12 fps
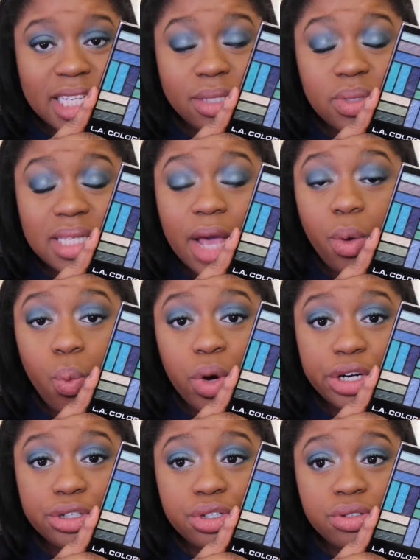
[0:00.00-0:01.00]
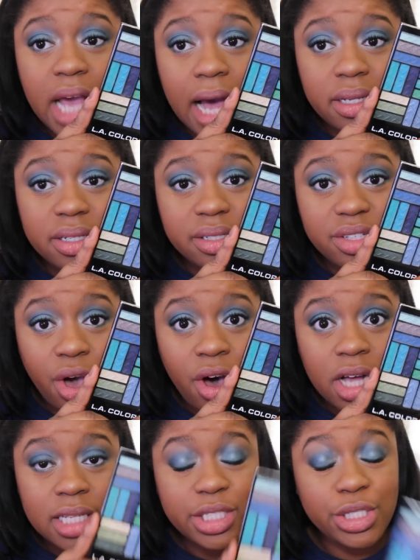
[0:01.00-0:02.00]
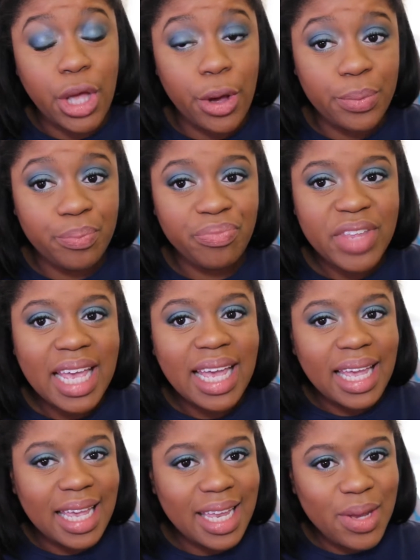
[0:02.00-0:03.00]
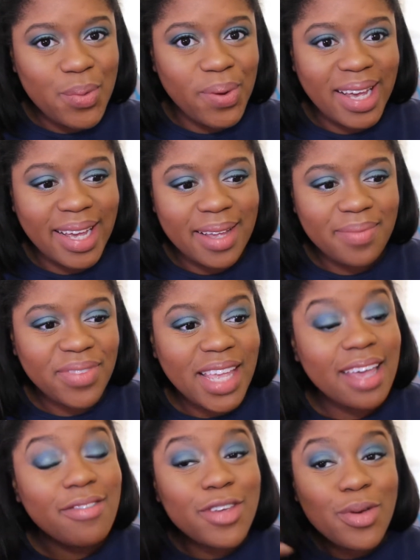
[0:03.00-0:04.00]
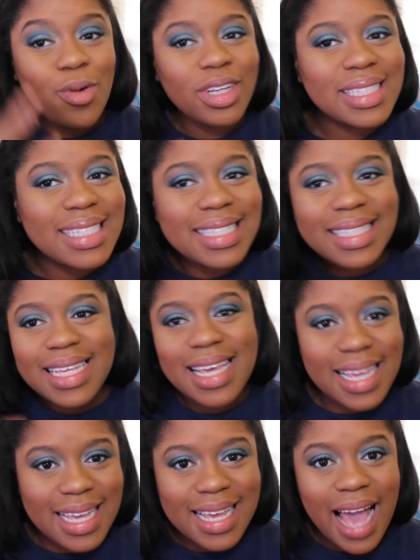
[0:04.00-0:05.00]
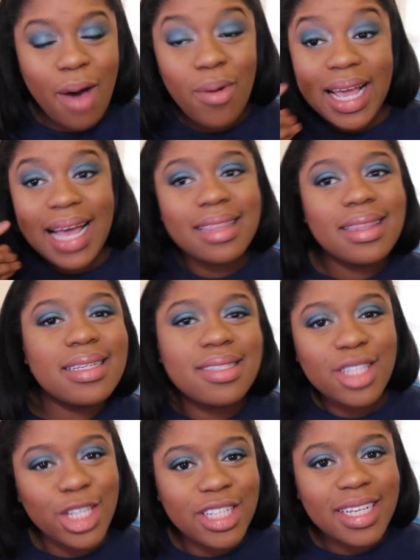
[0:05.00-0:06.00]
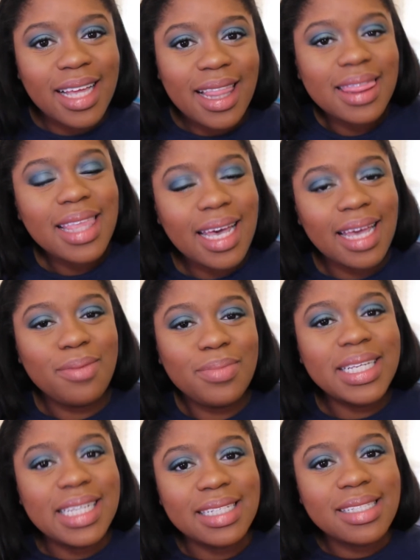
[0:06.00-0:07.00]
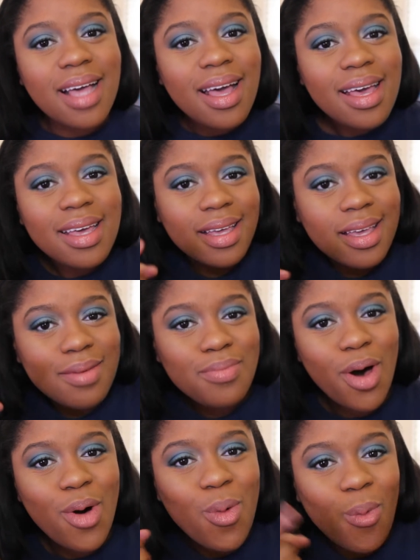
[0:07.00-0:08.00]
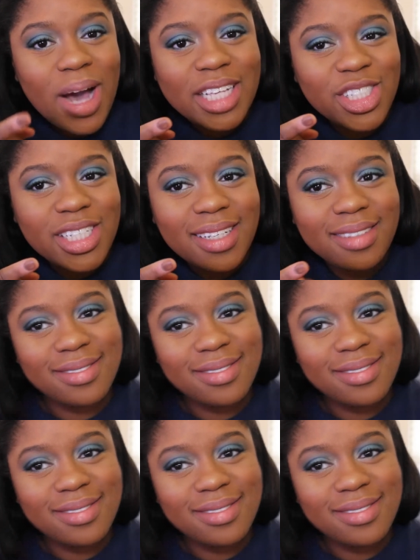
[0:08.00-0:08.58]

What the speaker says: This was like $1 or $2, y'all. So anyway, if you want to see how I got this look, then please keep watching.